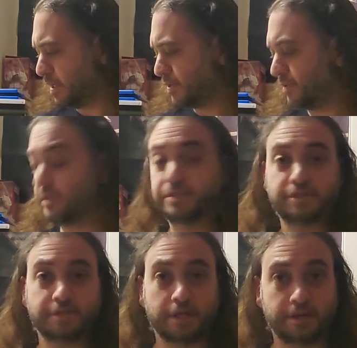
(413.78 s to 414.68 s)
So this
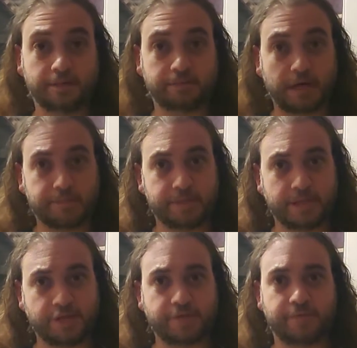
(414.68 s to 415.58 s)
is a
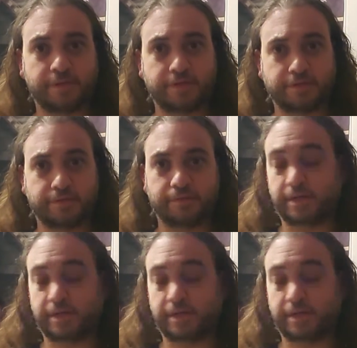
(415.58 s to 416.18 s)
combination of this.